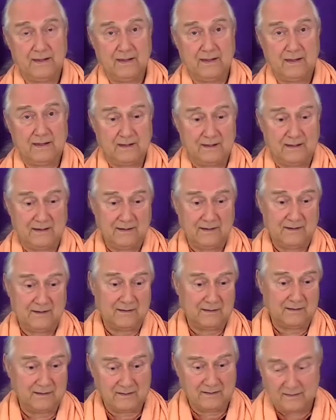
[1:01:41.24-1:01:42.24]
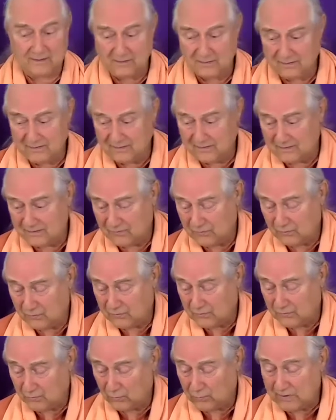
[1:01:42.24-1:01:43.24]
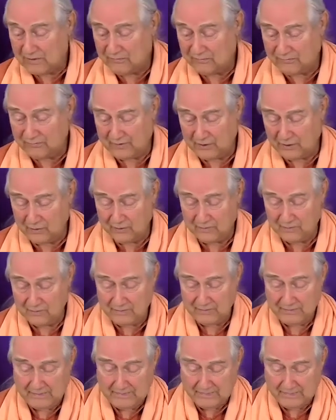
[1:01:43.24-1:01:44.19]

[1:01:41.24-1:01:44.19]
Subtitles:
and the reef there.